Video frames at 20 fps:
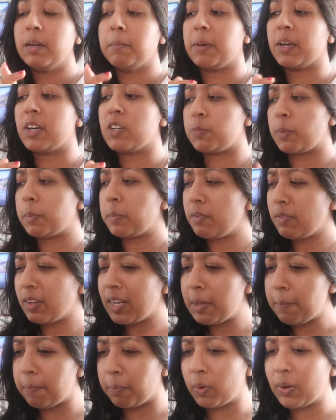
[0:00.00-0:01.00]
Because when we
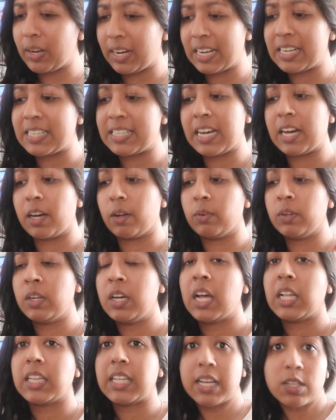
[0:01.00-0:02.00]
really boil it down,
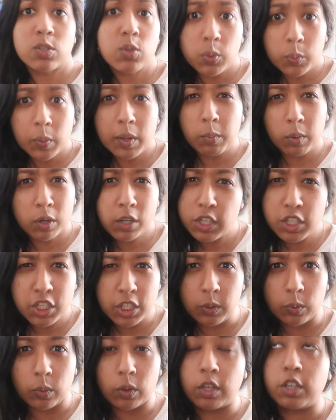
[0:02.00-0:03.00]
that's all we wanna
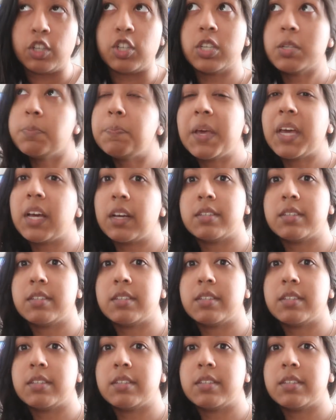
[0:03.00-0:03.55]
do. Just be